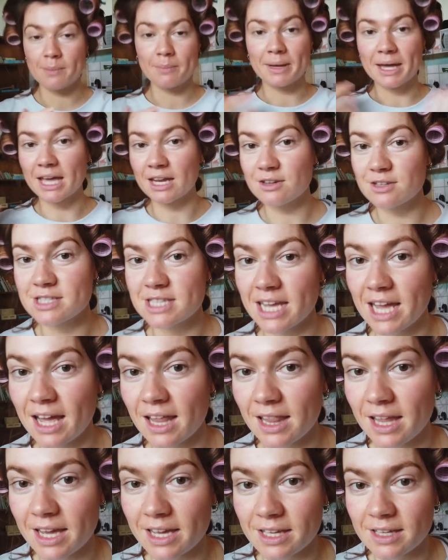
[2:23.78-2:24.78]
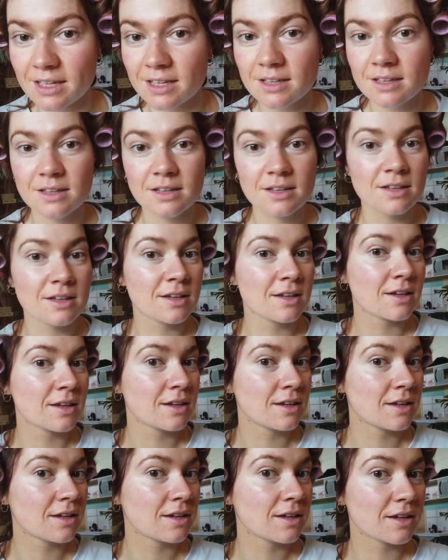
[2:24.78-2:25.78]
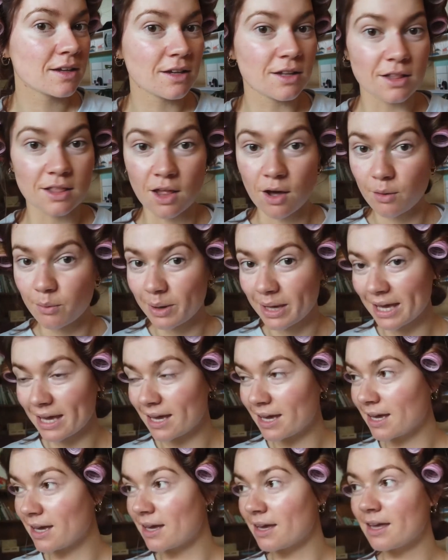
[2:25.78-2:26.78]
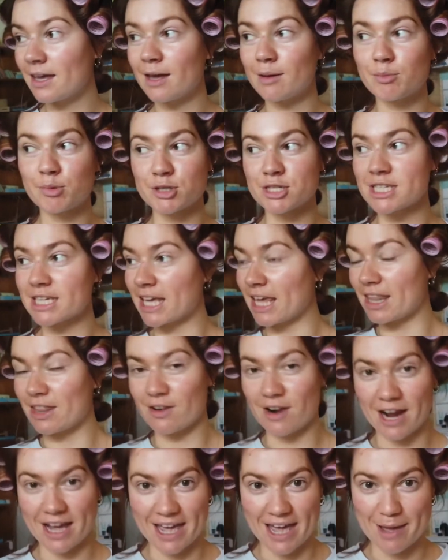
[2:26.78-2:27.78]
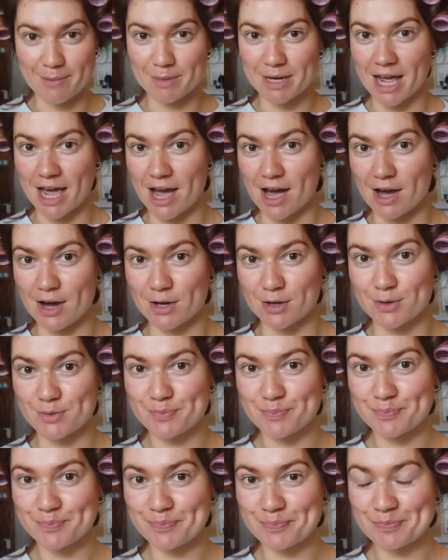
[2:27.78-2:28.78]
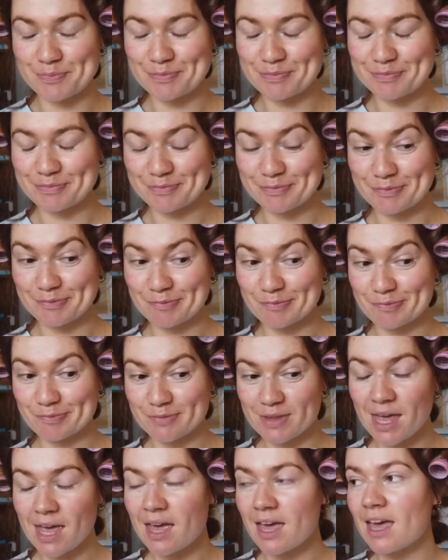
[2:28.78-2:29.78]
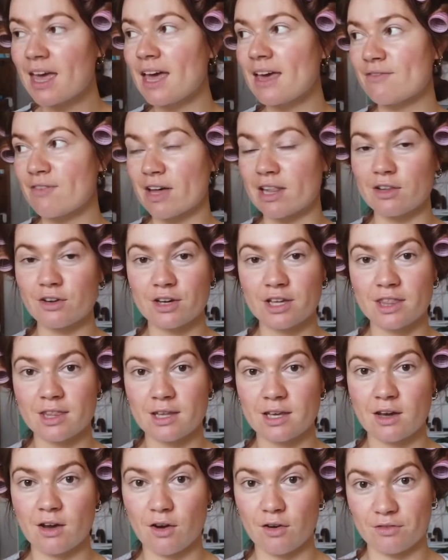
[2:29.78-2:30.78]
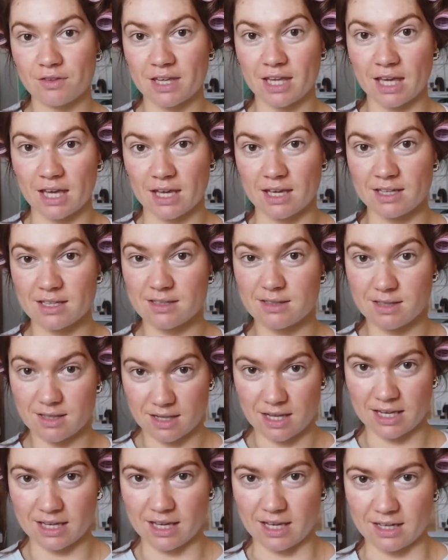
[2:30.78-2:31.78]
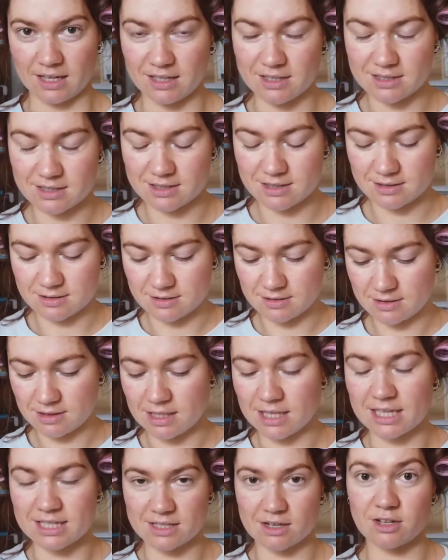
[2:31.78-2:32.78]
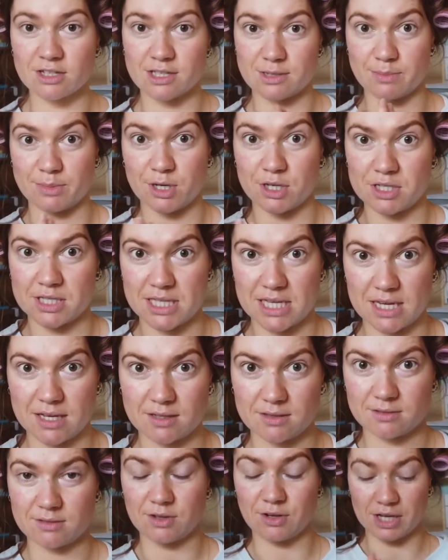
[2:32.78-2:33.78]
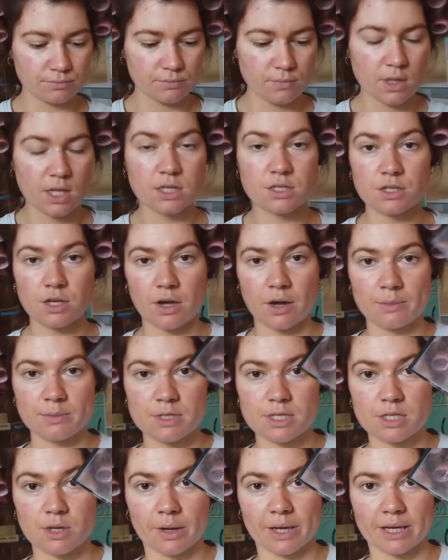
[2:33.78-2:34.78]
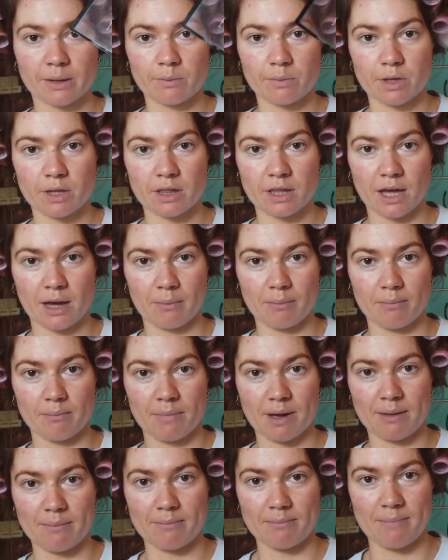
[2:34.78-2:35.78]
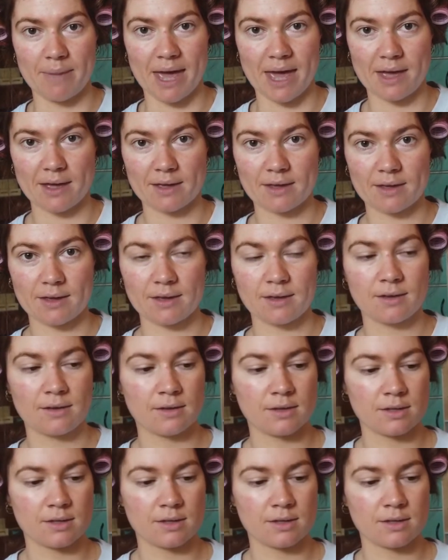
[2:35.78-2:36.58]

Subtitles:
But can you see how like glowy and put together I am now? If I look in the over here, again it's because the mirror's there. So I'm just going in with my MAC,